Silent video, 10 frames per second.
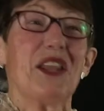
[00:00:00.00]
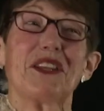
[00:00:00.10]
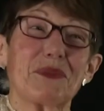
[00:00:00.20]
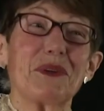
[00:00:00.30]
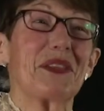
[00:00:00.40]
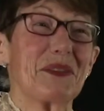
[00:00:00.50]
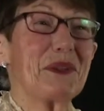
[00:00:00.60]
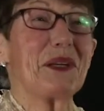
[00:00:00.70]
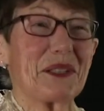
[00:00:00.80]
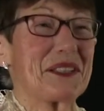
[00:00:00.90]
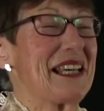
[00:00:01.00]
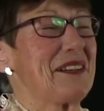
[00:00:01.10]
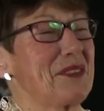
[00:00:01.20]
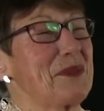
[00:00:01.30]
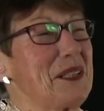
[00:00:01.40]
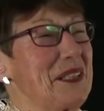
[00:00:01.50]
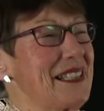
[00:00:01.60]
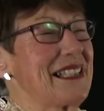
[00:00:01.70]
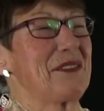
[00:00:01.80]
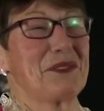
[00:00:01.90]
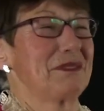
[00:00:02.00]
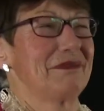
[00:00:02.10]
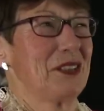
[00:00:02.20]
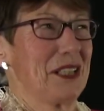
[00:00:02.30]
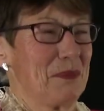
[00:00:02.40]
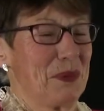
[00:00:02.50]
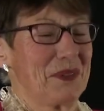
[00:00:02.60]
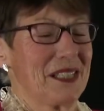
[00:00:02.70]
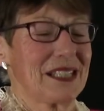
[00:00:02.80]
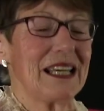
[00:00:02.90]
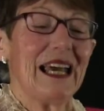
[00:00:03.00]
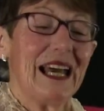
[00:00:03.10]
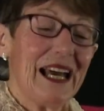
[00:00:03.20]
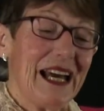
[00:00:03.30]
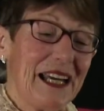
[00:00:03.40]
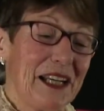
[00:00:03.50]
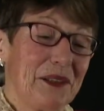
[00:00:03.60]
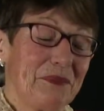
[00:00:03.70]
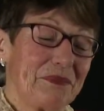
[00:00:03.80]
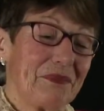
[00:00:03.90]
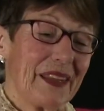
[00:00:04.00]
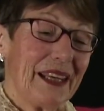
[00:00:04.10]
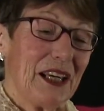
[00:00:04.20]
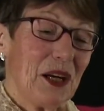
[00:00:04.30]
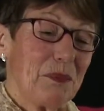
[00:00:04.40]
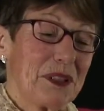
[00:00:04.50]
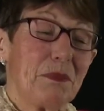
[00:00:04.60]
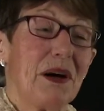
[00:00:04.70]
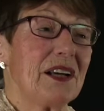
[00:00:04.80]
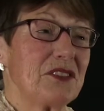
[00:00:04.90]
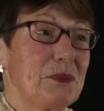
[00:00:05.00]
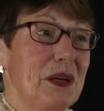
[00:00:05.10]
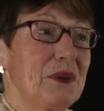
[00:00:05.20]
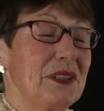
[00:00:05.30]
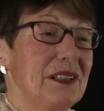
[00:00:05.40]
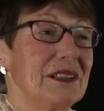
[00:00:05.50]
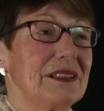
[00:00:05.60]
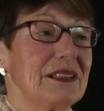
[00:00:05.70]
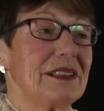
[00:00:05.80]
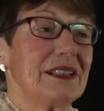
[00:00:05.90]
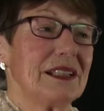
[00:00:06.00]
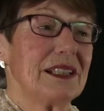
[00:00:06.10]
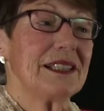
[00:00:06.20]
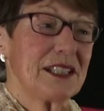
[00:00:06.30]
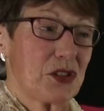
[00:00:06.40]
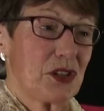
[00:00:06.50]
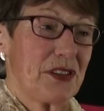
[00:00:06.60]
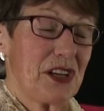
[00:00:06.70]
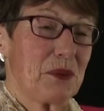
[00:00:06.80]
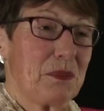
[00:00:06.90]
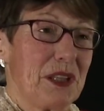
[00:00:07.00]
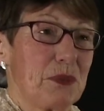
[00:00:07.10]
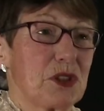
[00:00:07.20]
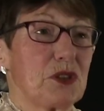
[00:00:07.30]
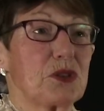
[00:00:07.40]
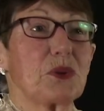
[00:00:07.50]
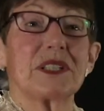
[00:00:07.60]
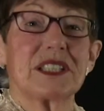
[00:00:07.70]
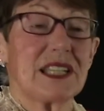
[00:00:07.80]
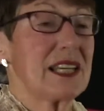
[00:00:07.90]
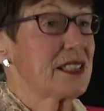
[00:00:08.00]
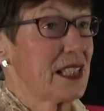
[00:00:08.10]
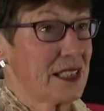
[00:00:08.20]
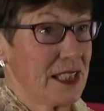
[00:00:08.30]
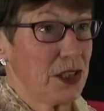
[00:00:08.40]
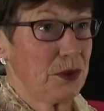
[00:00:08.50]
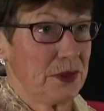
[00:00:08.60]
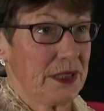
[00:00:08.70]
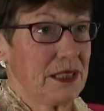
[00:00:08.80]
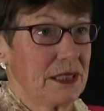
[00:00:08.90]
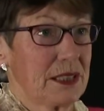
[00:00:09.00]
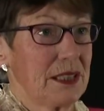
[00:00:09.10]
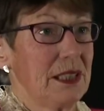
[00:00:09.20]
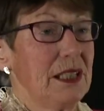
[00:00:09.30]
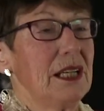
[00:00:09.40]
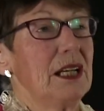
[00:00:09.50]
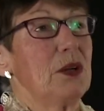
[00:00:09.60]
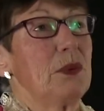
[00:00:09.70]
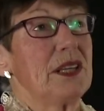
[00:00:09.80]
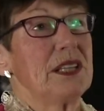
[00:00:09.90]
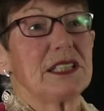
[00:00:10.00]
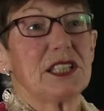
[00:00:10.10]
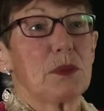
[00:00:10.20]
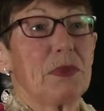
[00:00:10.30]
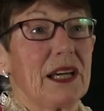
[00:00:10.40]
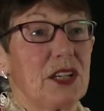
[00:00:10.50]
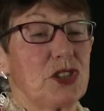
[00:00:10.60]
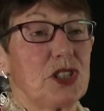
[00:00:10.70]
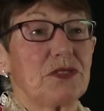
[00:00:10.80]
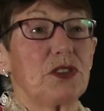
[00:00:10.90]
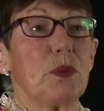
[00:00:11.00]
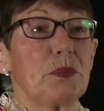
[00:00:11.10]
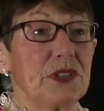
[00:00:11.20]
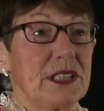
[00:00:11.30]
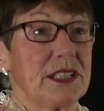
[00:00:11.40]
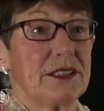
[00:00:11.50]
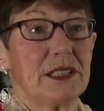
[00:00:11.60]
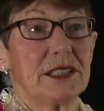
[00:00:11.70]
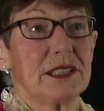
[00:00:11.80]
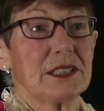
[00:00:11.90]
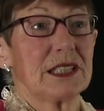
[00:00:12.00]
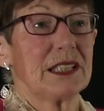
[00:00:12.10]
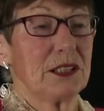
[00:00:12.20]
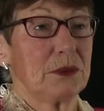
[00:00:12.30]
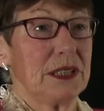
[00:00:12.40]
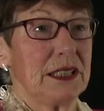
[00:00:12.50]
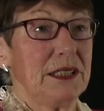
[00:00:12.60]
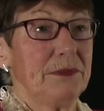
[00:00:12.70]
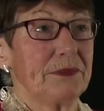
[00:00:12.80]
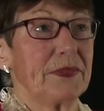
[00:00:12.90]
The working staff were not happy with us. But apart from our industrial therapy, there was also a CSSD unit where they did the packages for operating theatres in Glangwili.